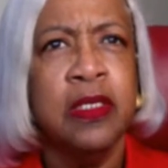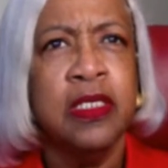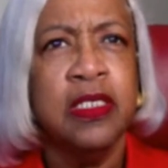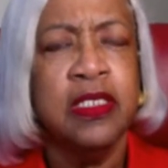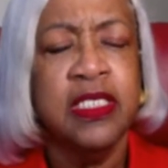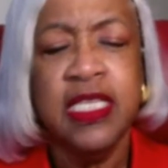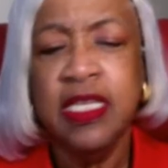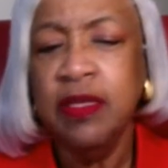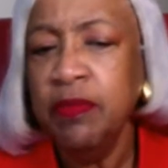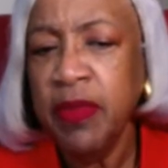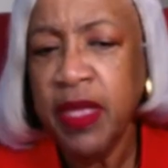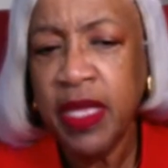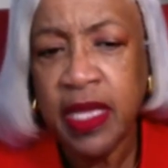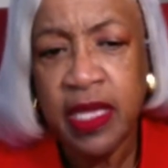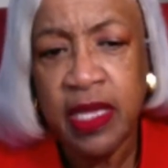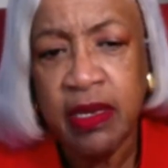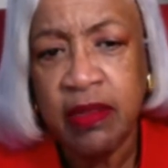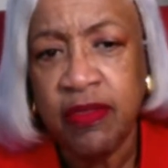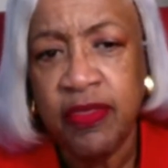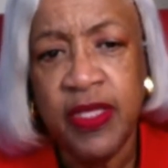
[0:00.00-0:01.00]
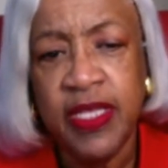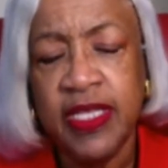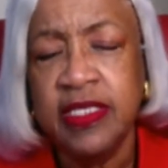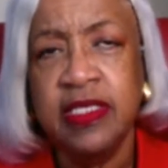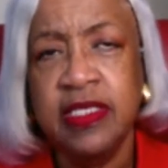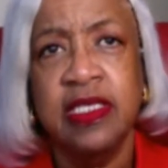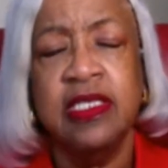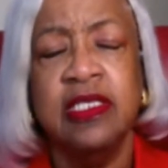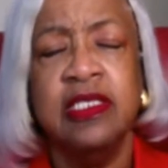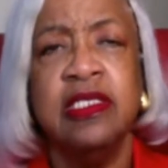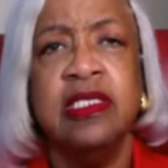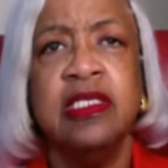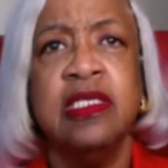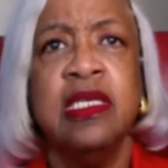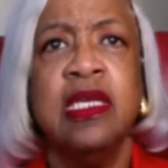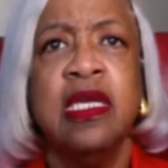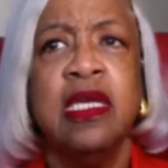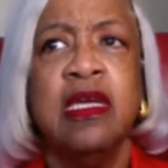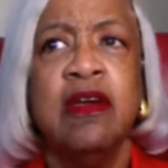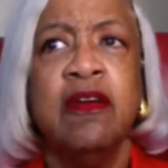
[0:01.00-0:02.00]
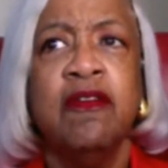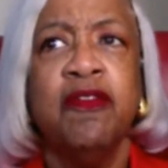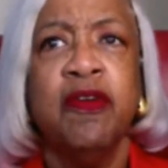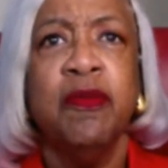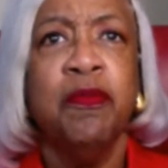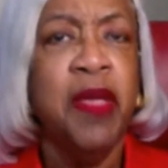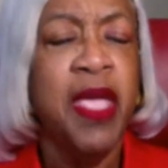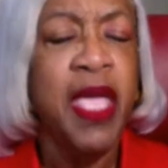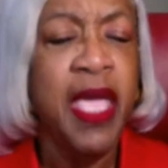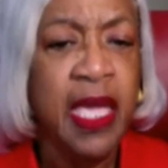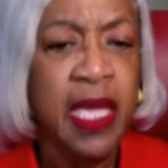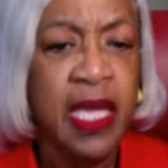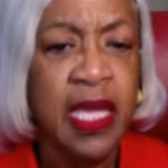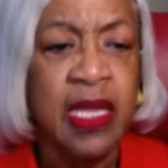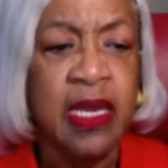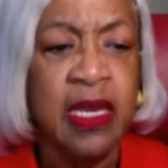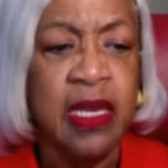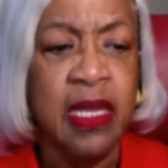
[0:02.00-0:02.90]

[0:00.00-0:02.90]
D-Men thesis from pain,